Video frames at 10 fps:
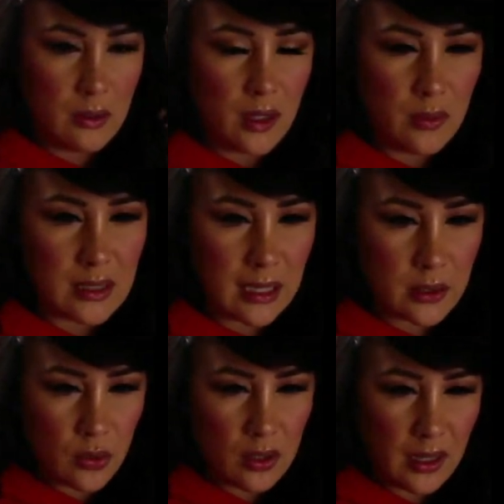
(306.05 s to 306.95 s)
It was like
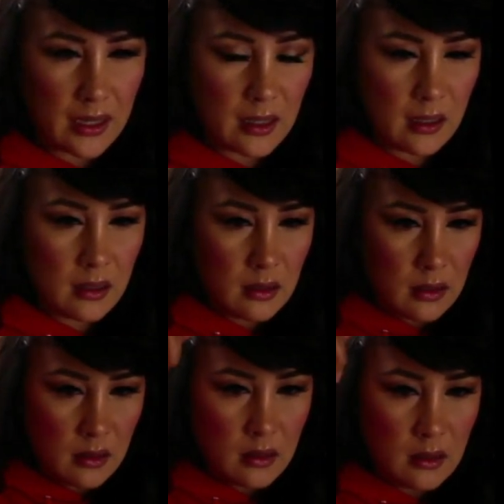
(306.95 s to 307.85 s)
sort of like a
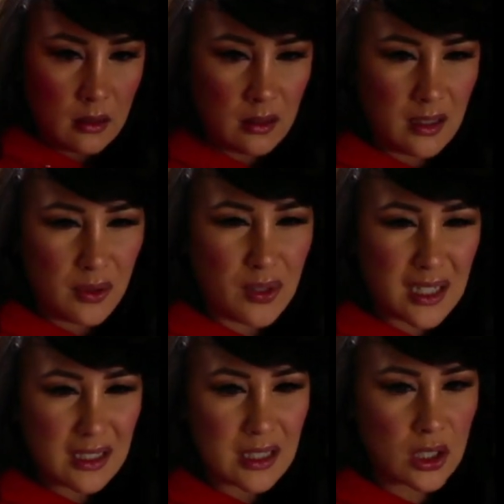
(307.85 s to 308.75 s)

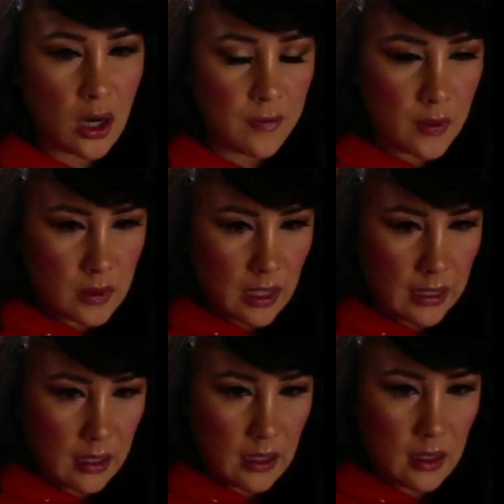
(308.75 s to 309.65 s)
wasn't a scarf. It was like
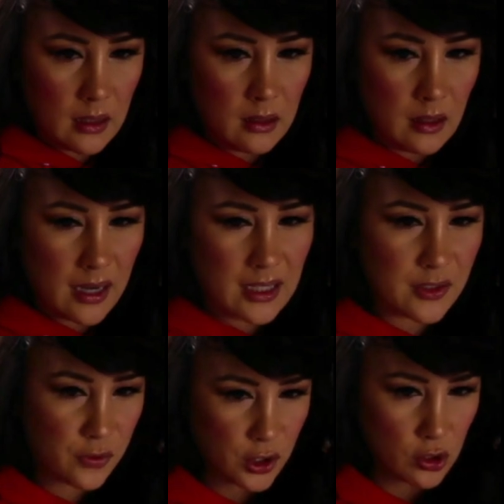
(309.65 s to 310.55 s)
a I guess
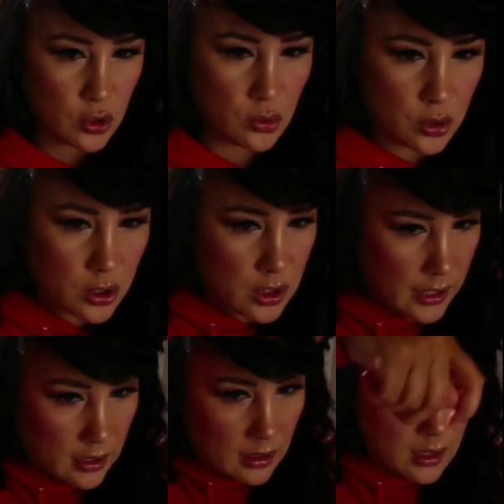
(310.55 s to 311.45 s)
for your shoulders,
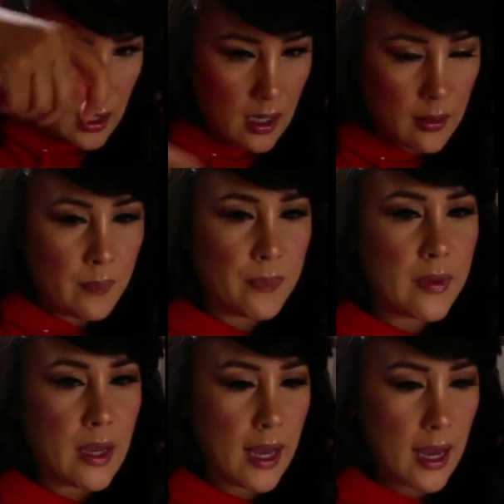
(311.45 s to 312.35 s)
like
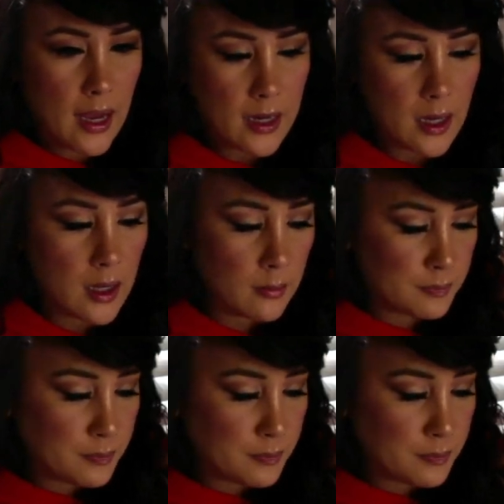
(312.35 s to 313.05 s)
and um.